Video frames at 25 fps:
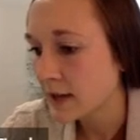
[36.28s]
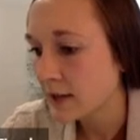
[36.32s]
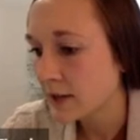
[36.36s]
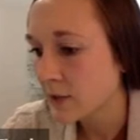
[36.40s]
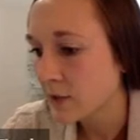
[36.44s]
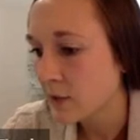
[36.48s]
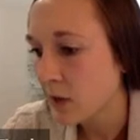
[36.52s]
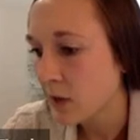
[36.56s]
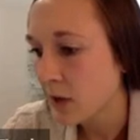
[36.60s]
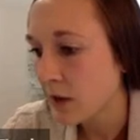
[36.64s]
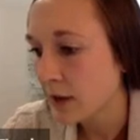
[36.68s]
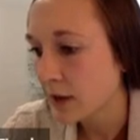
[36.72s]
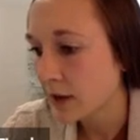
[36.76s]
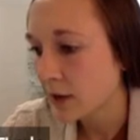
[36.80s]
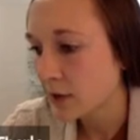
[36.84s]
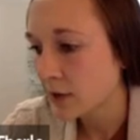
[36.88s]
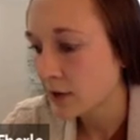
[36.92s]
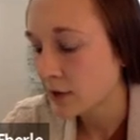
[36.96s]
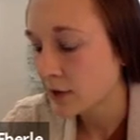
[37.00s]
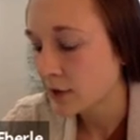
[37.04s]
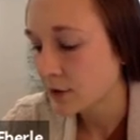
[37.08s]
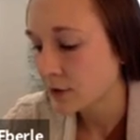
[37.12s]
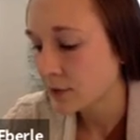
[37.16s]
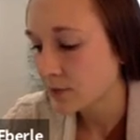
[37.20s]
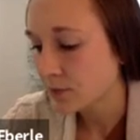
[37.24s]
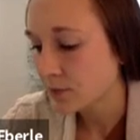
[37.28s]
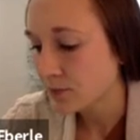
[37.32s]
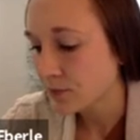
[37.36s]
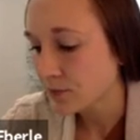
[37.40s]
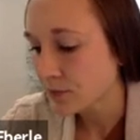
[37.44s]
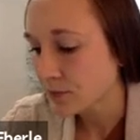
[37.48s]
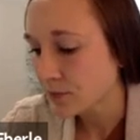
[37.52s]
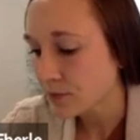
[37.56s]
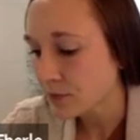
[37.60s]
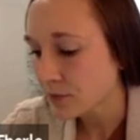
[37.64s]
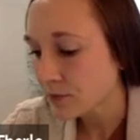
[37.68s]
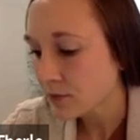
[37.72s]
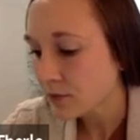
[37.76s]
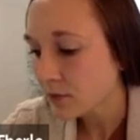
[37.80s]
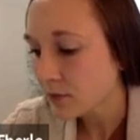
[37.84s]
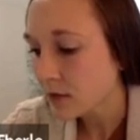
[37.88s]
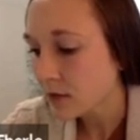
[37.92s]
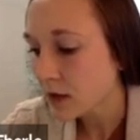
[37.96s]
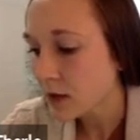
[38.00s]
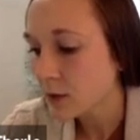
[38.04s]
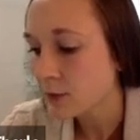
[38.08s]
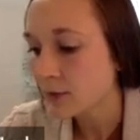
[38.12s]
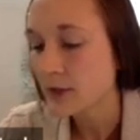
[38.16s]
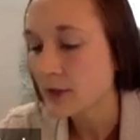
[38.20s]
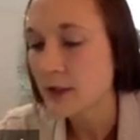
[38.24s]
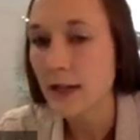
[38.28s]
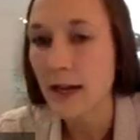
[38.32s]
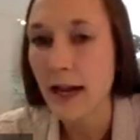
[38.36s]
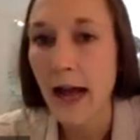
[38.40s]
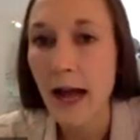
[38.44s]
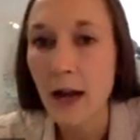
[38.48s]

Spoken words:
different molecules. And we said,